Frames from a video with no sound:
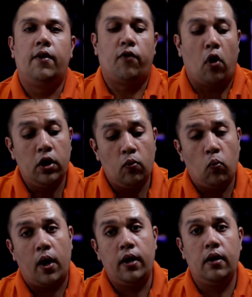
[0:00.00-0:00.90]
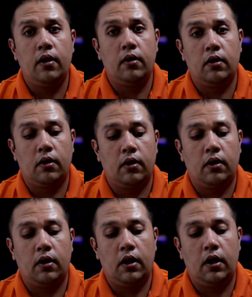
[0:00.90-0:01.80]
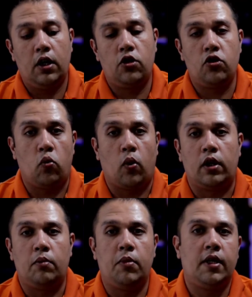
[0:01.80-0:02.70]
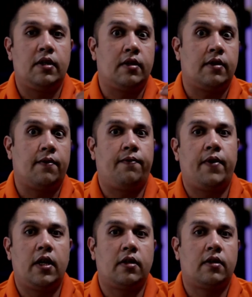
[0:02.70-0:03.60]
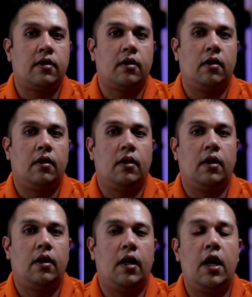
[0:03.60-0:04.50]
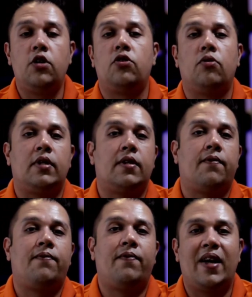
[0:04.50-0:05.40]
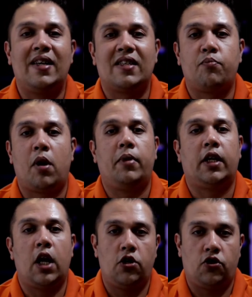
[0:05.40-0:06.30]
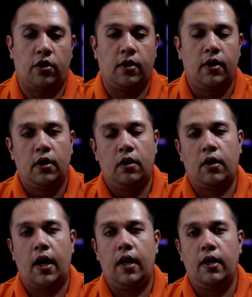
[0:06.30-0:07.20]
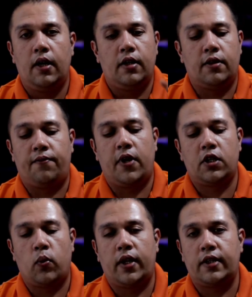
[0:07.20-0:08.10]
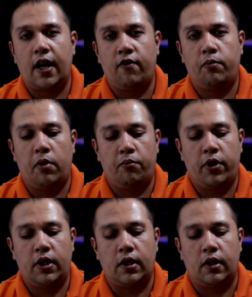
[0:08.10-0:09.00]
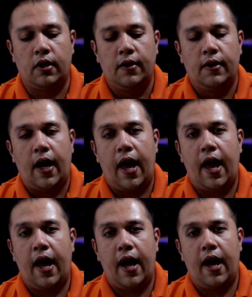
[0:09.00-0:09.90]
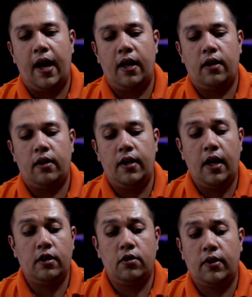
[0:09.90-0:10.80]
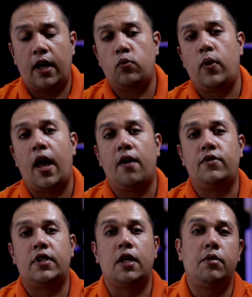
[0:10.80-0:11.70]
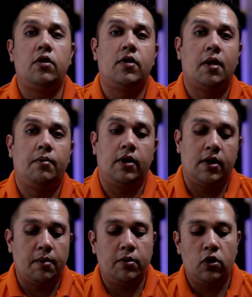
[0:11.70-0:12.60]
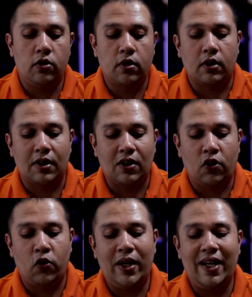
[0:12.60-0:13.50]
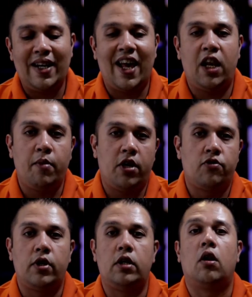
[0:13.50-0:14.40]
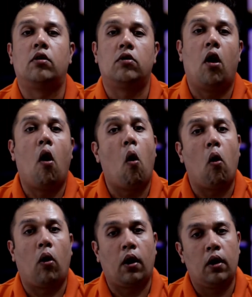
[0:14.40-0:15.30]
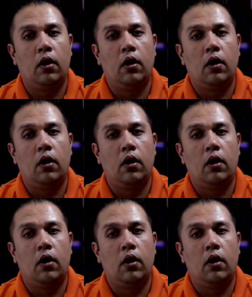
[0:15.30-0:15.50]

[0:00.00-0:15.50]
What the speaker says: Volume 1, issue 1. It means it's the first issue. It's the first publication, okay? It's the first one that's ever been printed. And next to that, we have www.greenelementary.org.